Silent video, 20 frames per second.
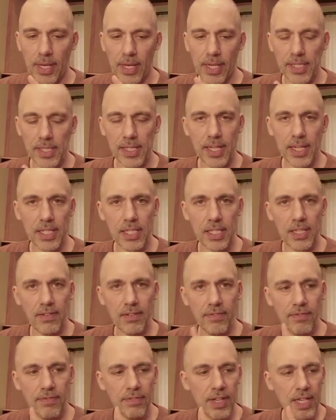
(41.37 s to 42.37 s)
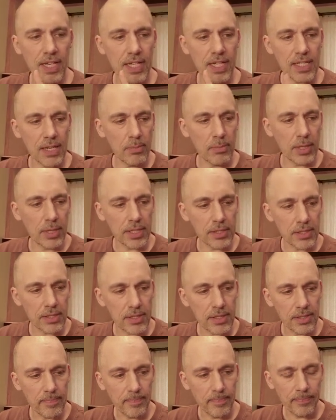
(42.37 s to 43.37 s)
excessive
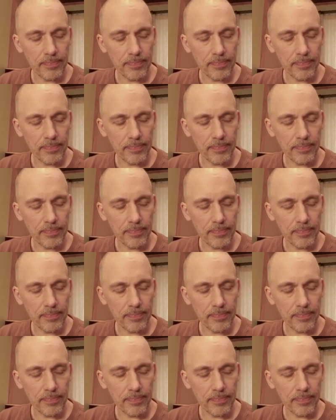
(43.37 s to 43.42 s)
sibilance,